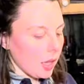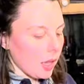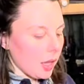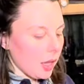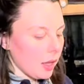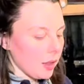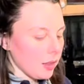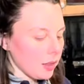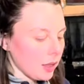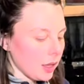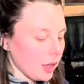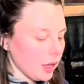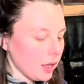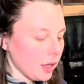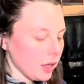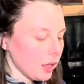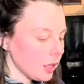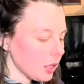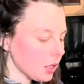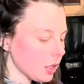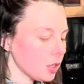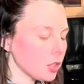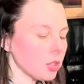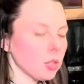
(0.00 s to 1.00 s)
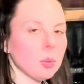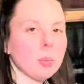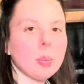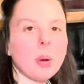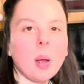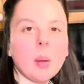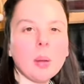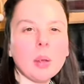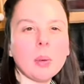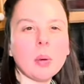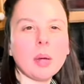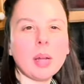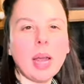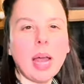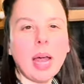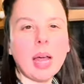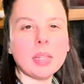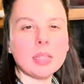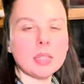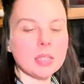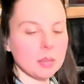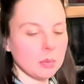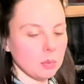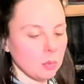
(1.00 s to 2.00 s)
And then you'll probably want to
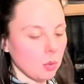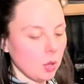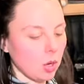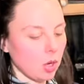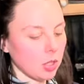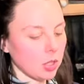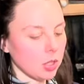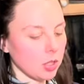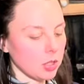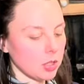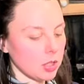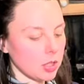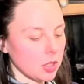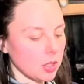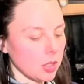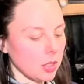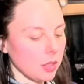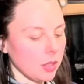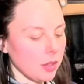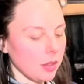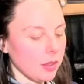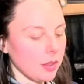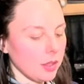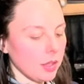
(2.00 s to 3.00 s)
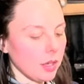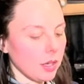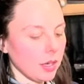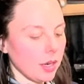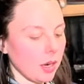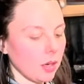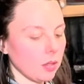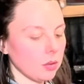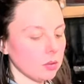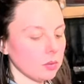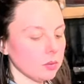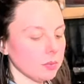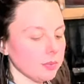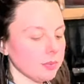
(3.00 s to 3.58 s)
add some water to thin it out.